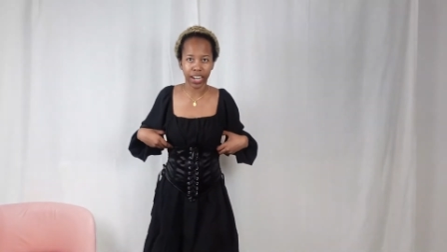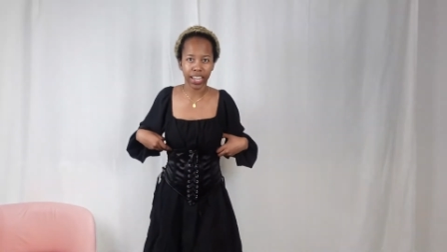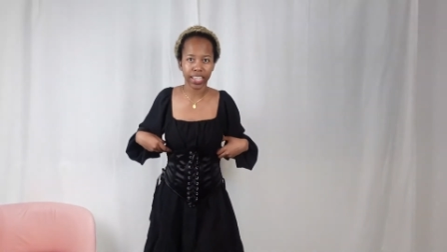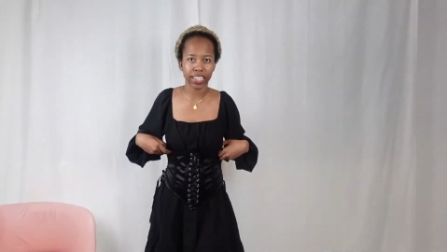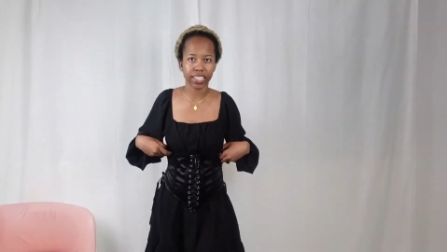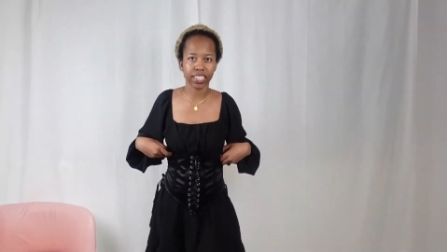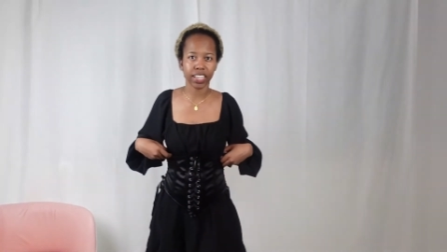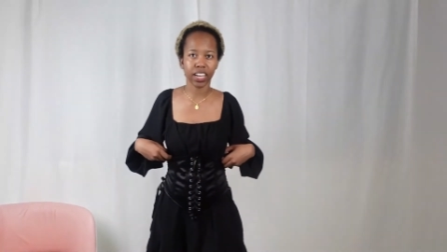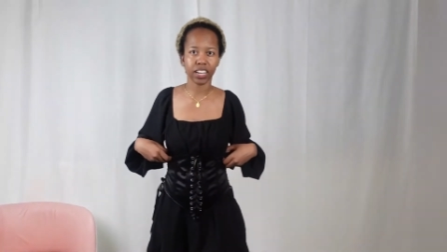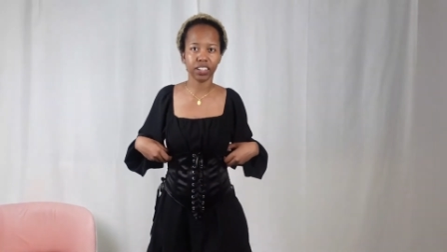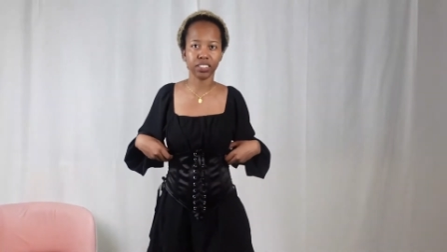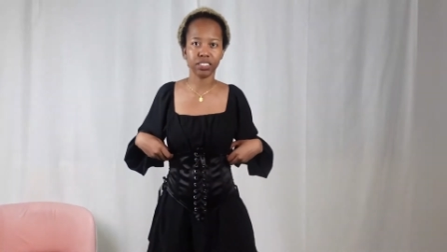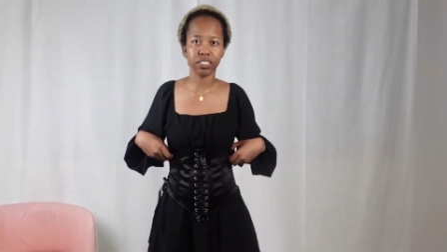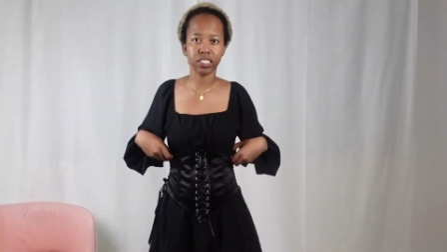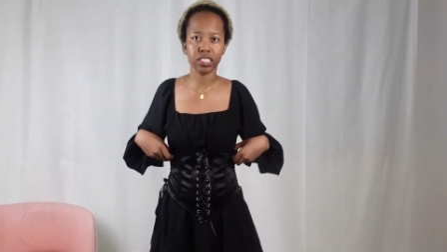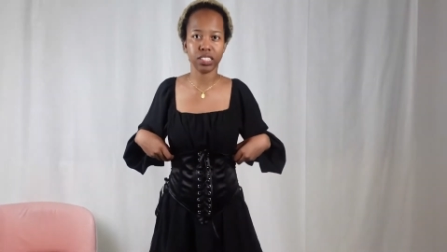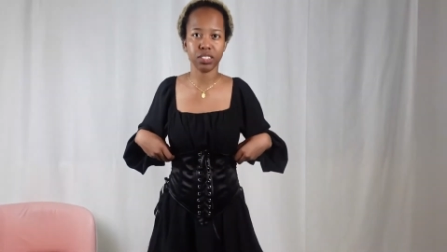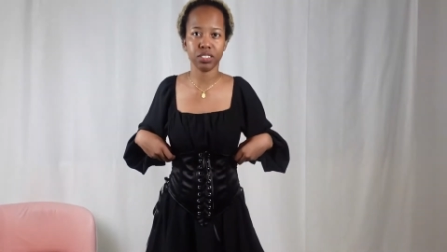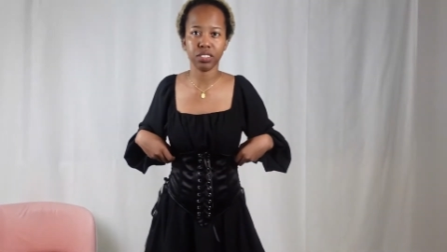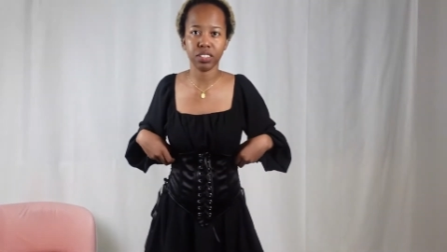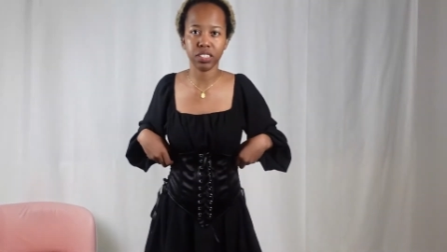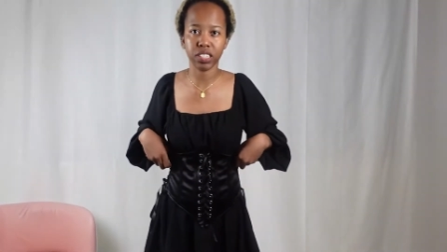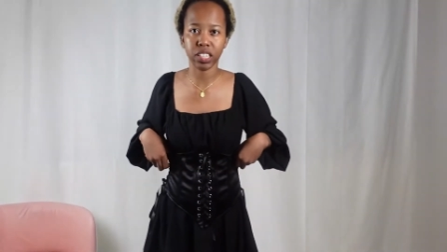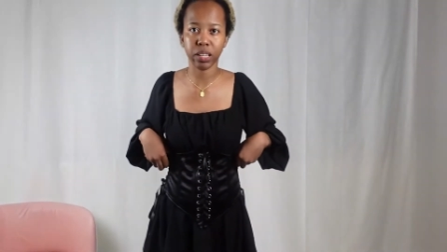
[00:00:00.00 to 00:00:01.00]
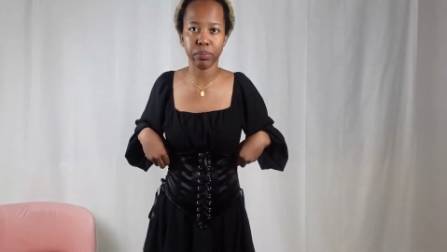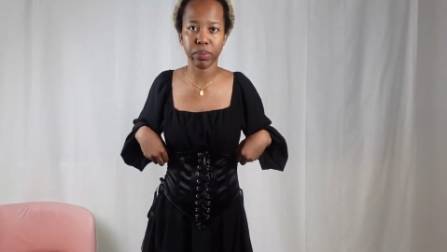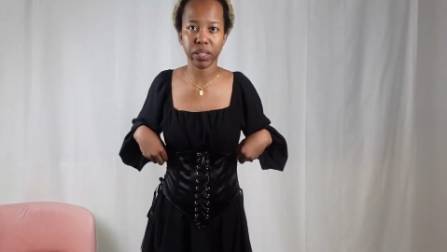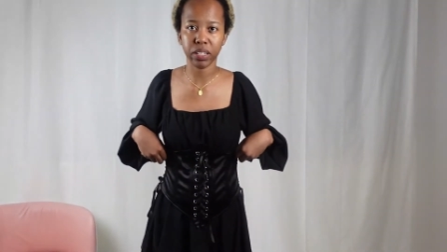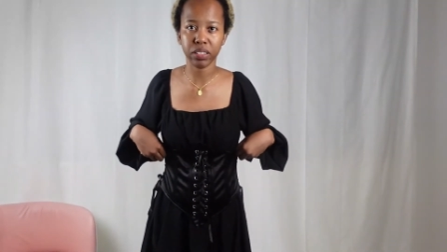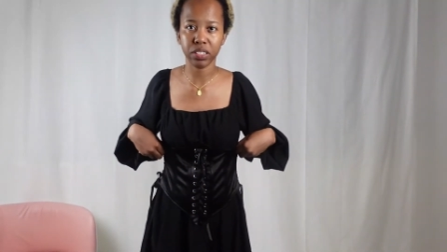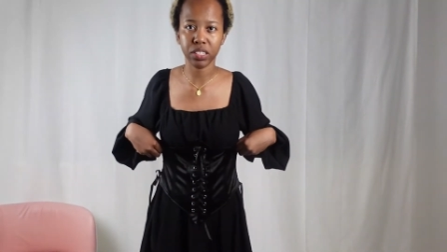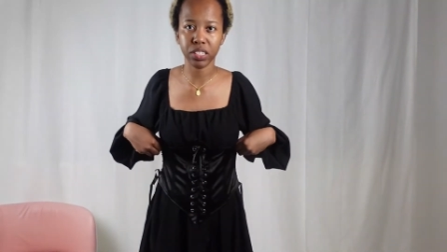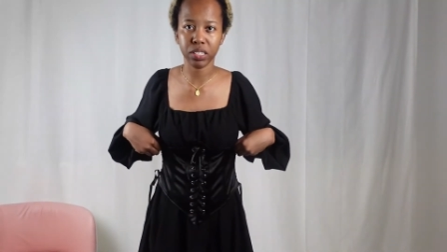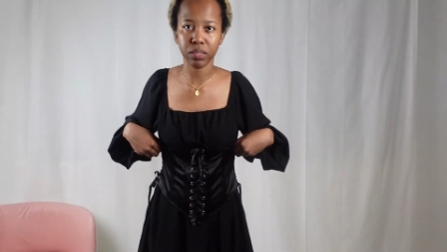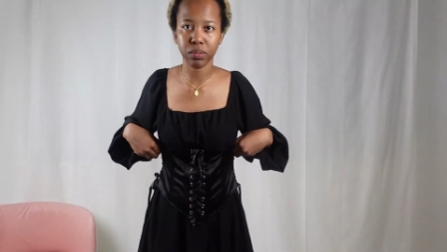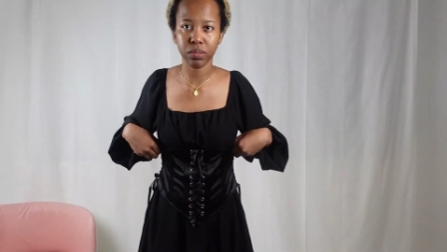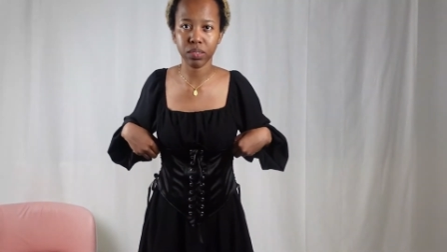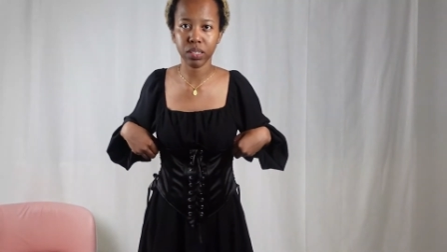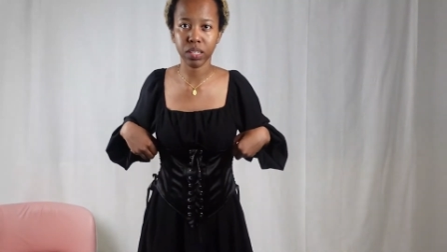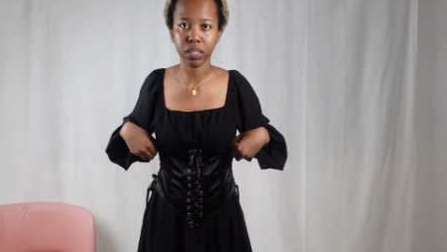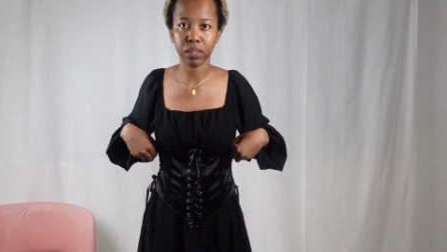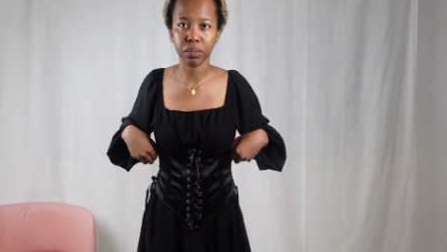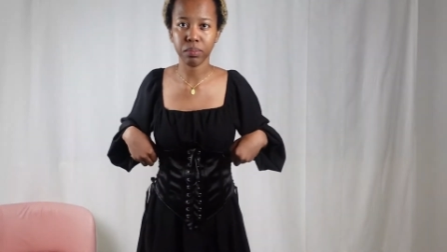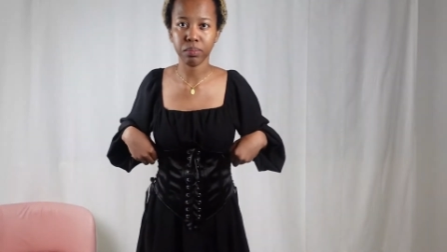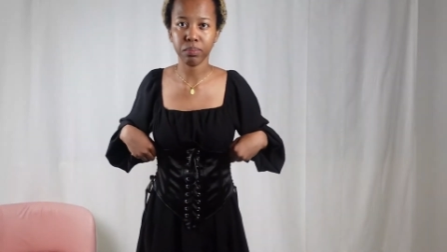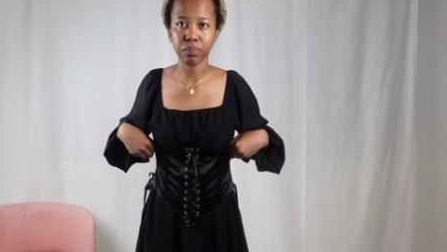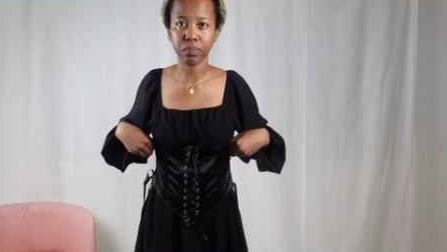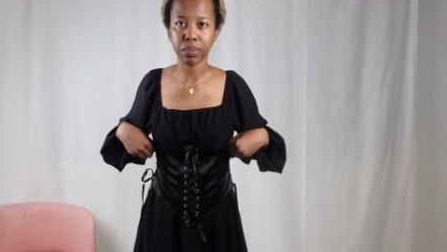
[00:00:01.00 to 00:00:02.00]
like how this because the belt's
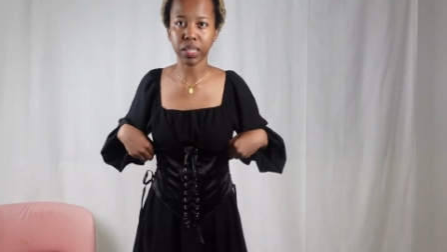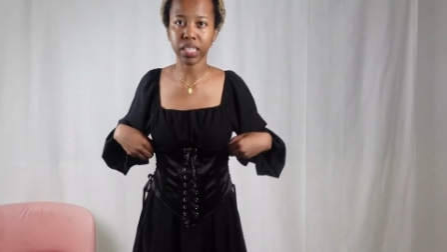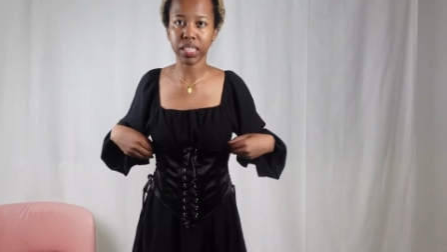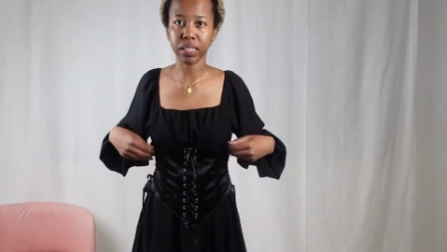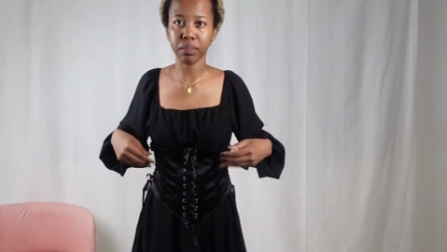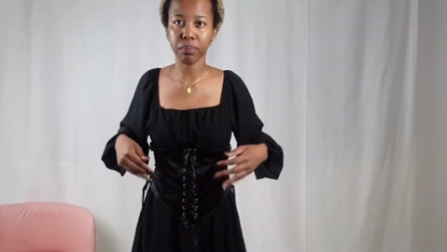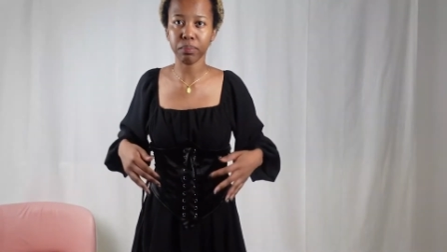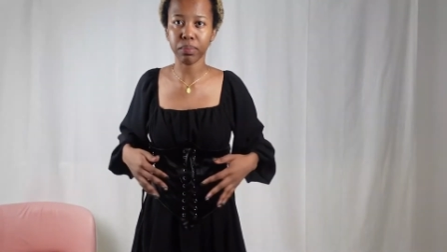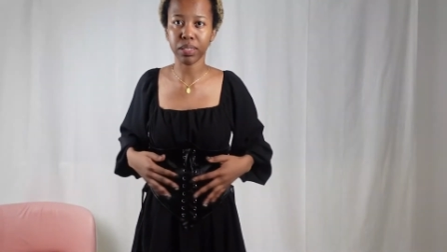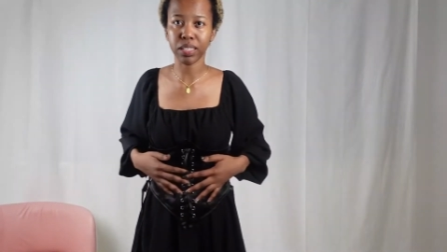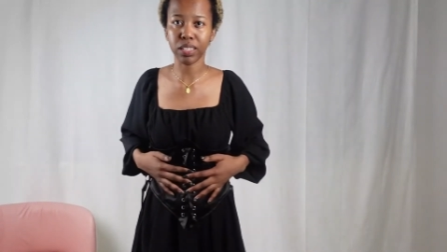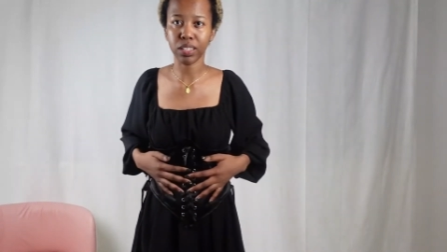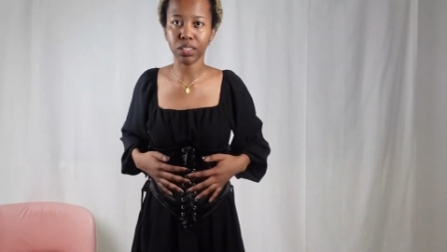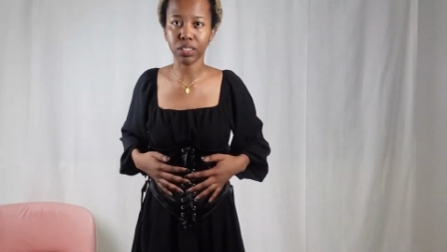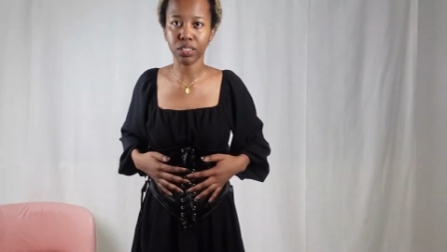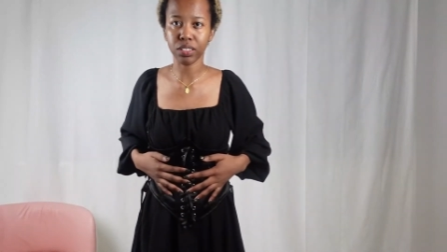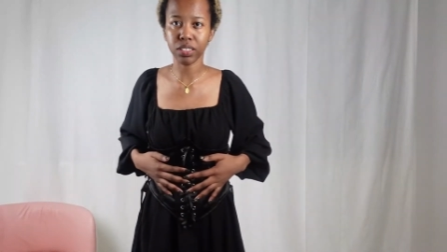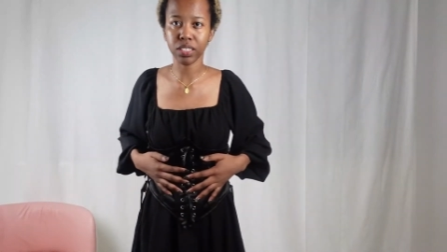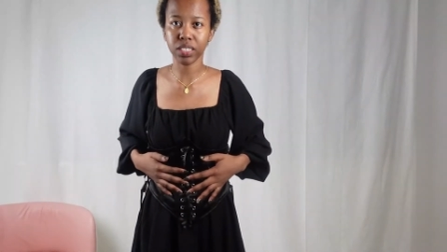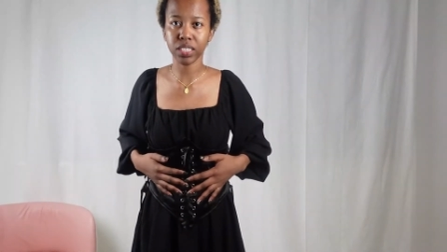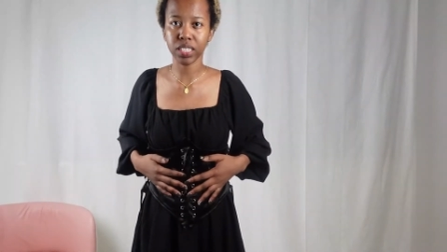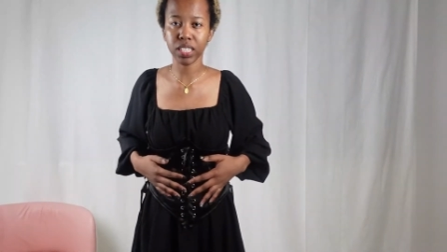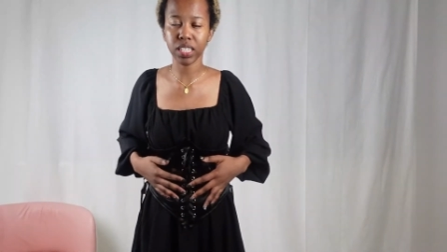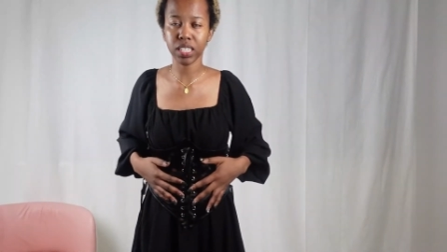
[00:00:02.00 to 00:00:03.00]
making me look